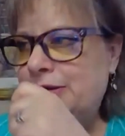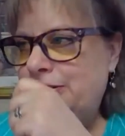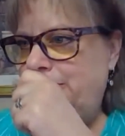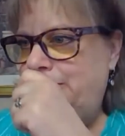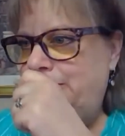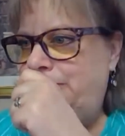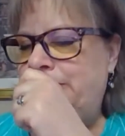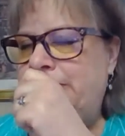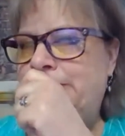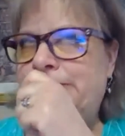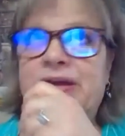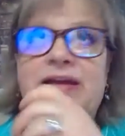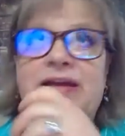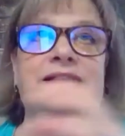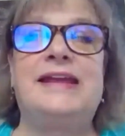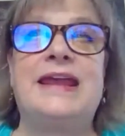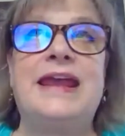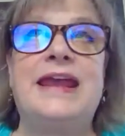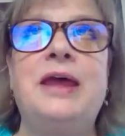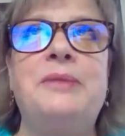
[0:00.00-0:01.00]

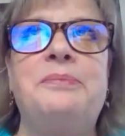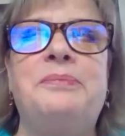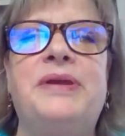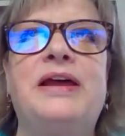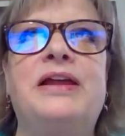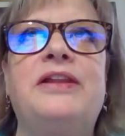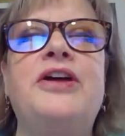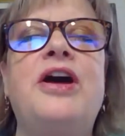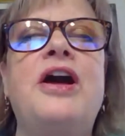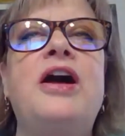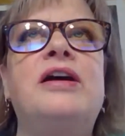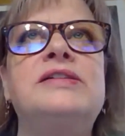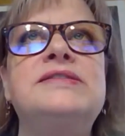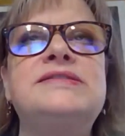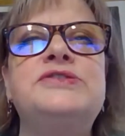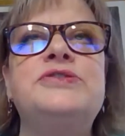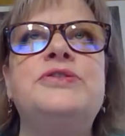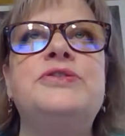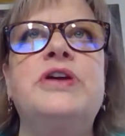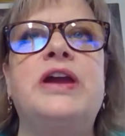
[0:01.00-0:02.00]
it can't be a long
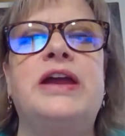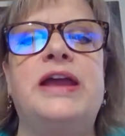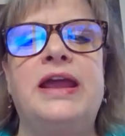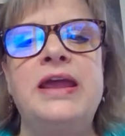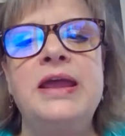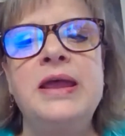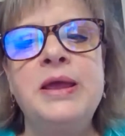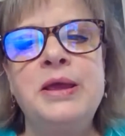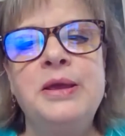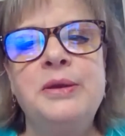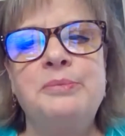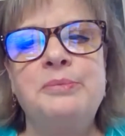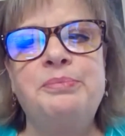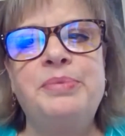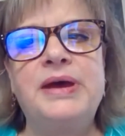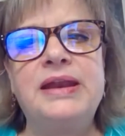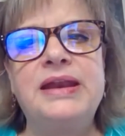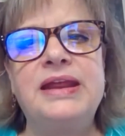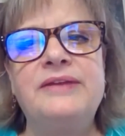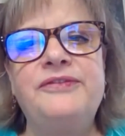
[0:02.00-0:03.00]
story,
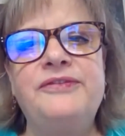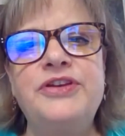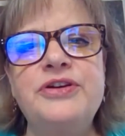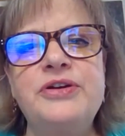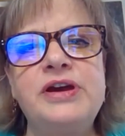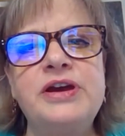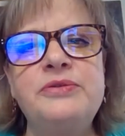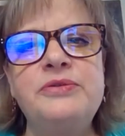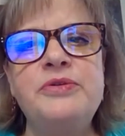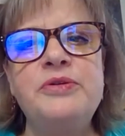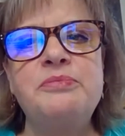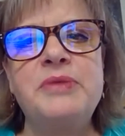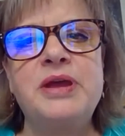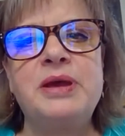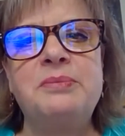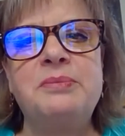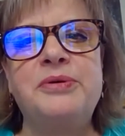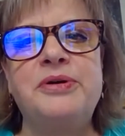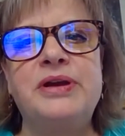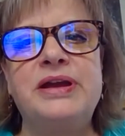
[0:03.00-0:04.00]
but if you can
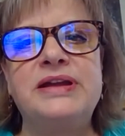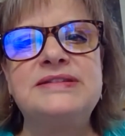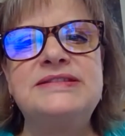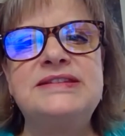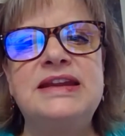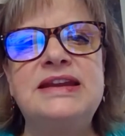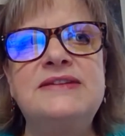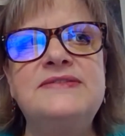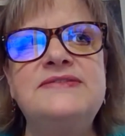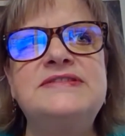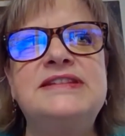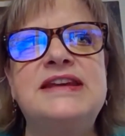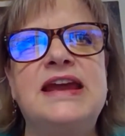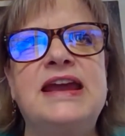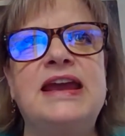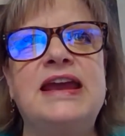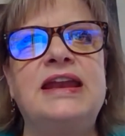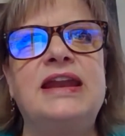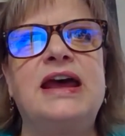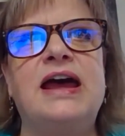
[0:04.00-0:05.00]
remember, instead of
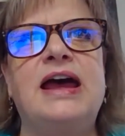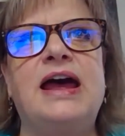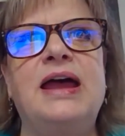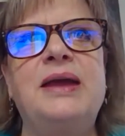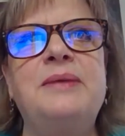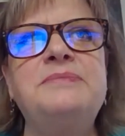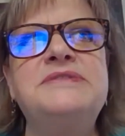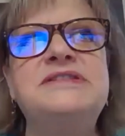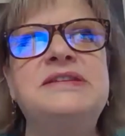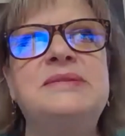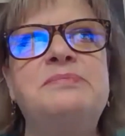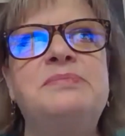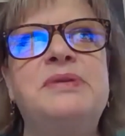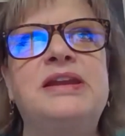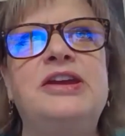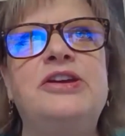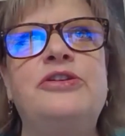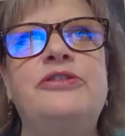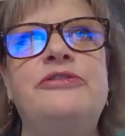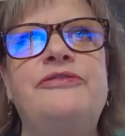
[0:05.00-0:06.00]
saying, I'm
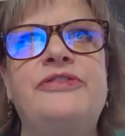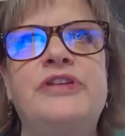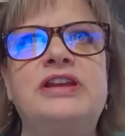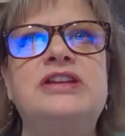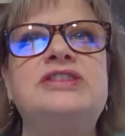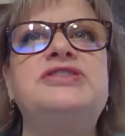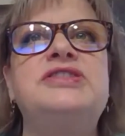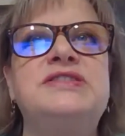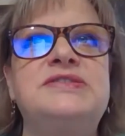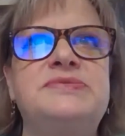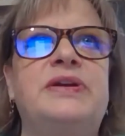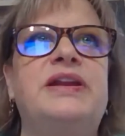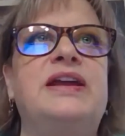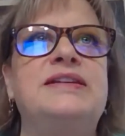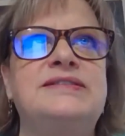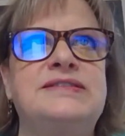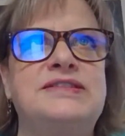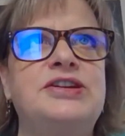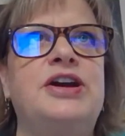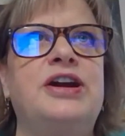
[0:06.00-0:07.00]
somebody who finishes what I
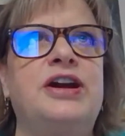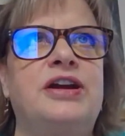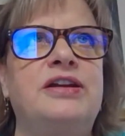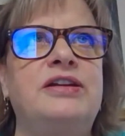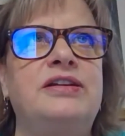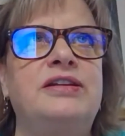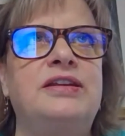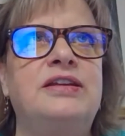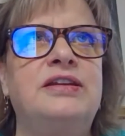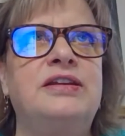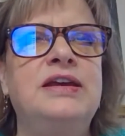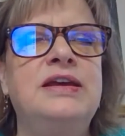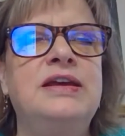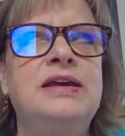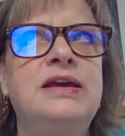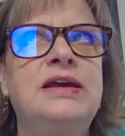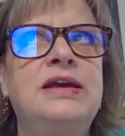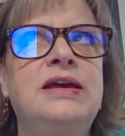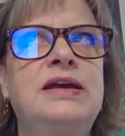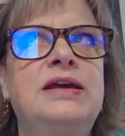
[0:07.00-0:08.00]
start,
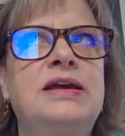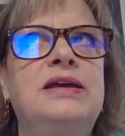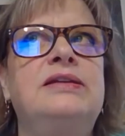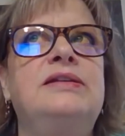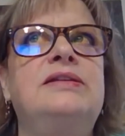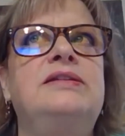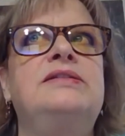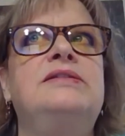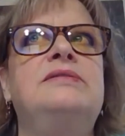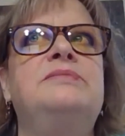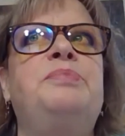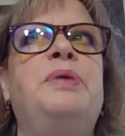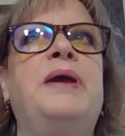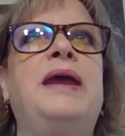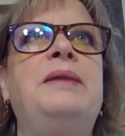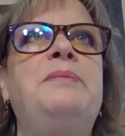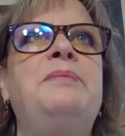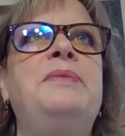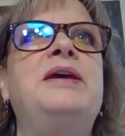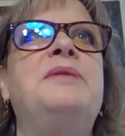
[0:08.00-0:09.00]

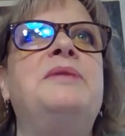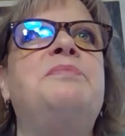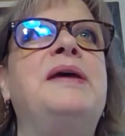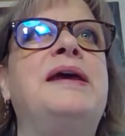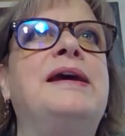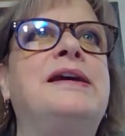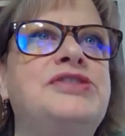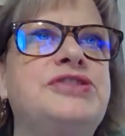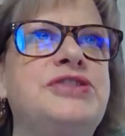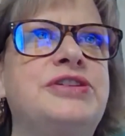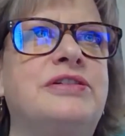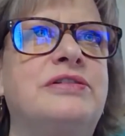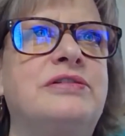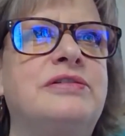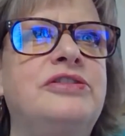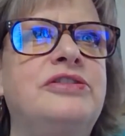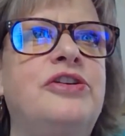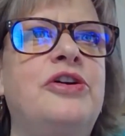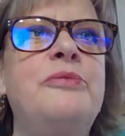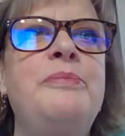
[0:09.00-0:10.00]
paint me a picture,
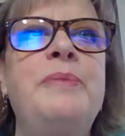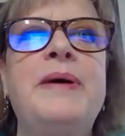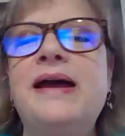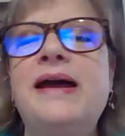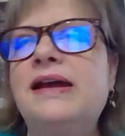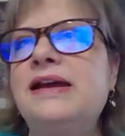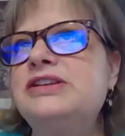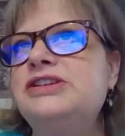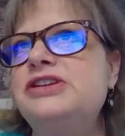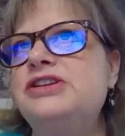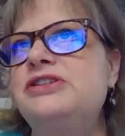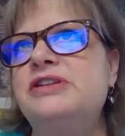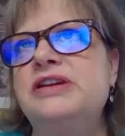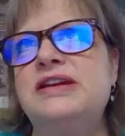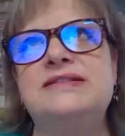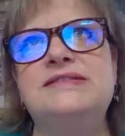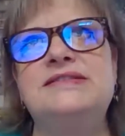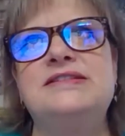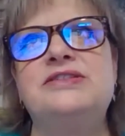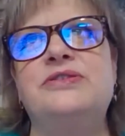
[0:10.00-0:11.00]
go back into your
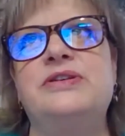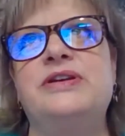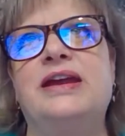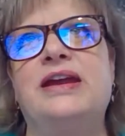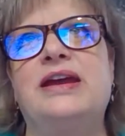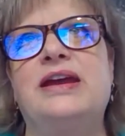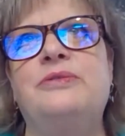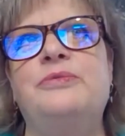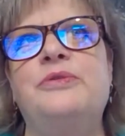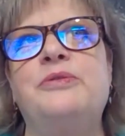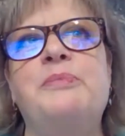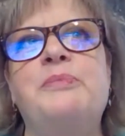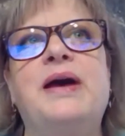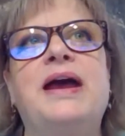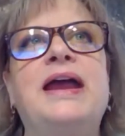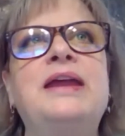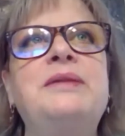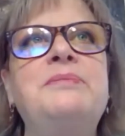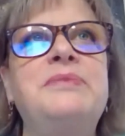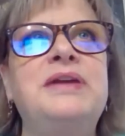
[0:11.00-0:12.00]
history and
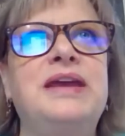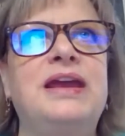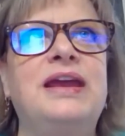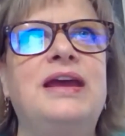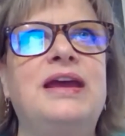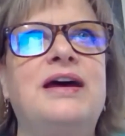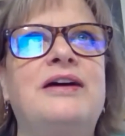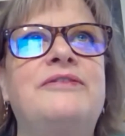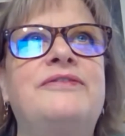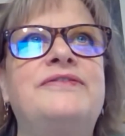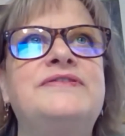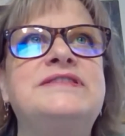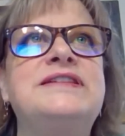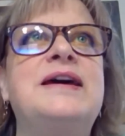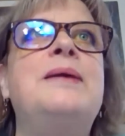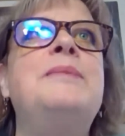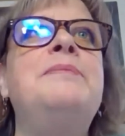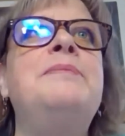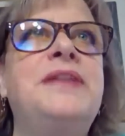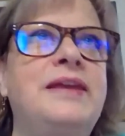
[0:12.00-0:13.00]
remind me of
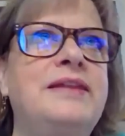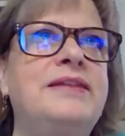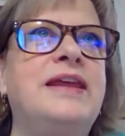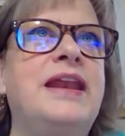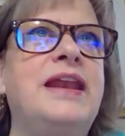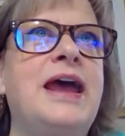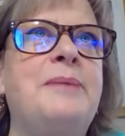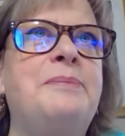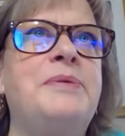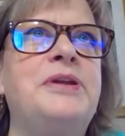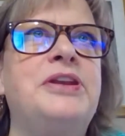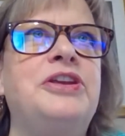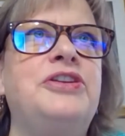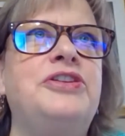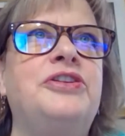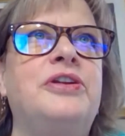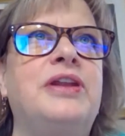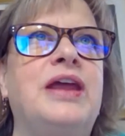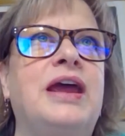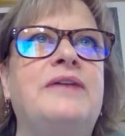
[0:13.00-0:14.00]
something that happened in
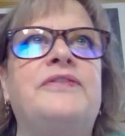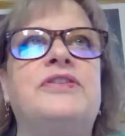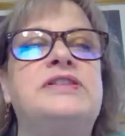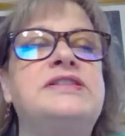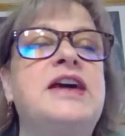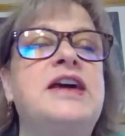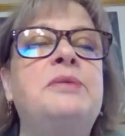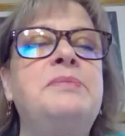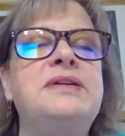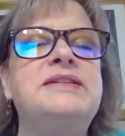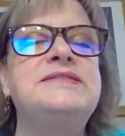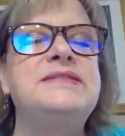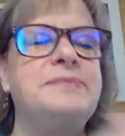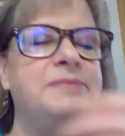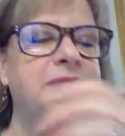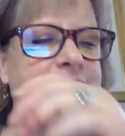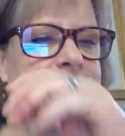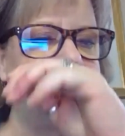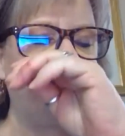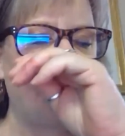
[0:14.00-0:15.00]
your life, or tell me
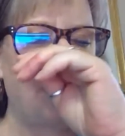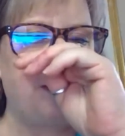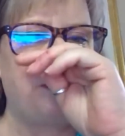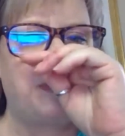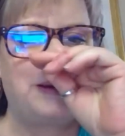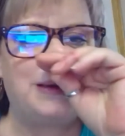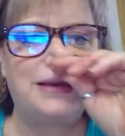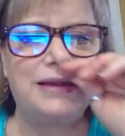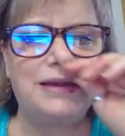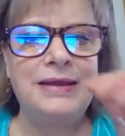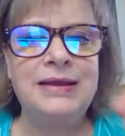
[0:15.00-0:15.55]
something that happened,